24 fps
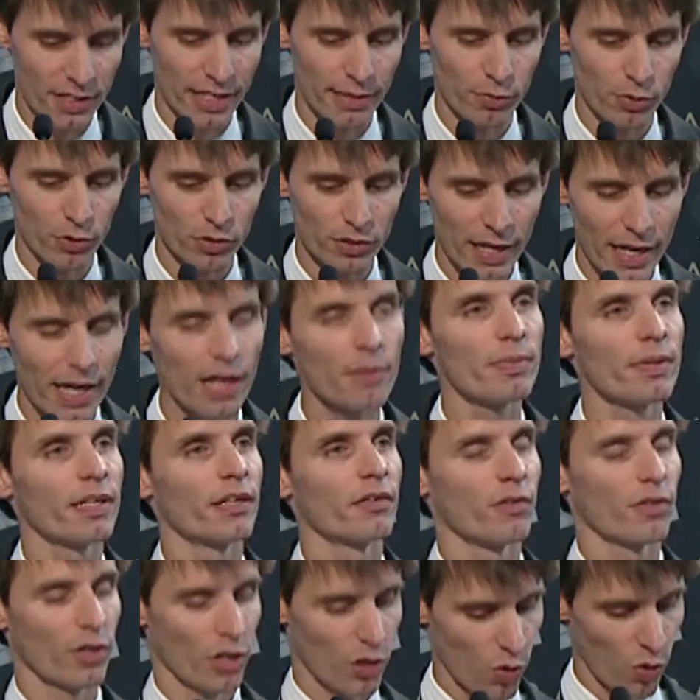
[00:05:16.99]
it will now be a
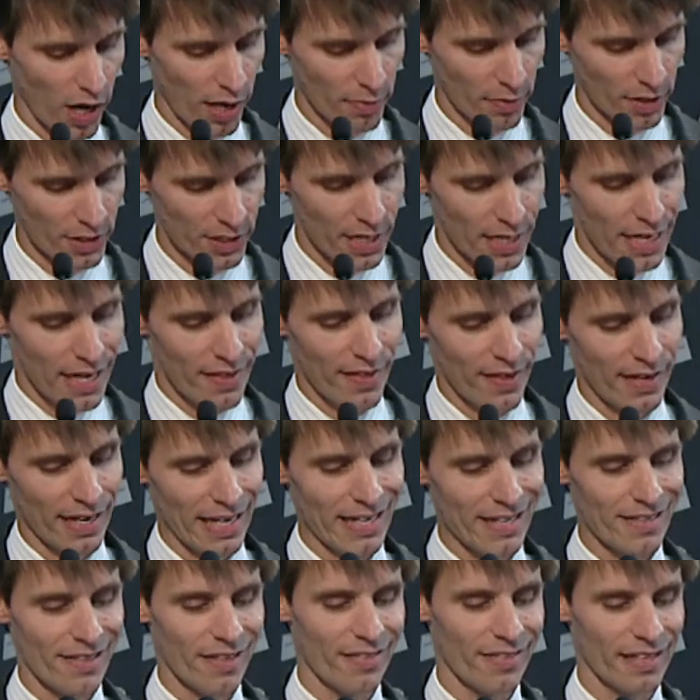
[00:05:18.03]
requirement that
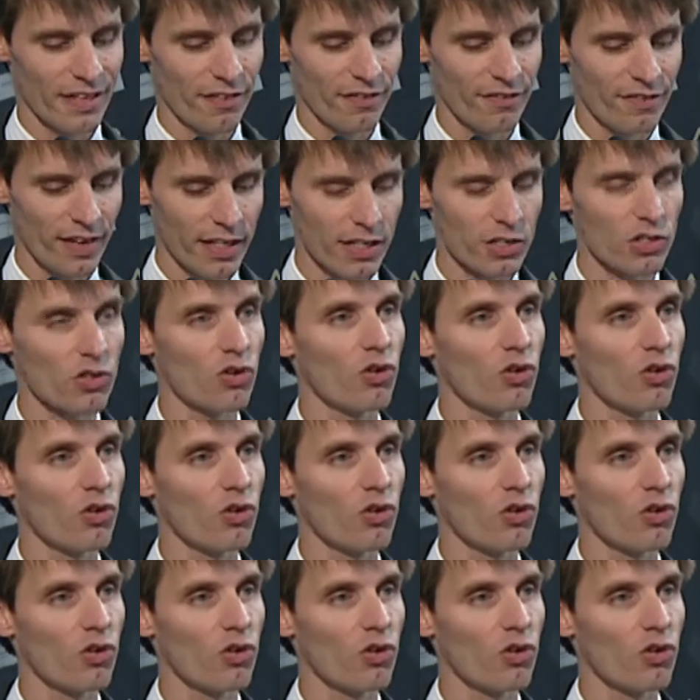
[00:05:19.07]
either the event